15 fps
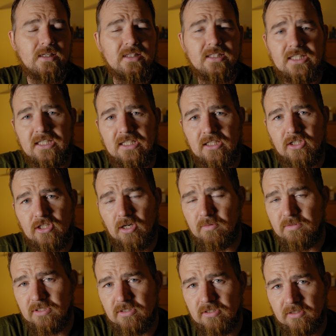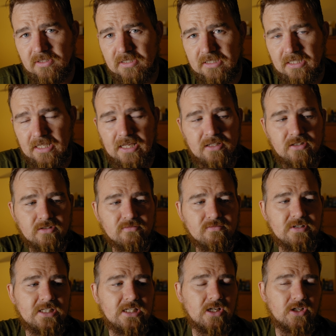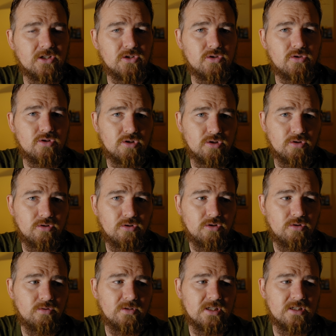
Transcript: The coatings on this lens are really nice too.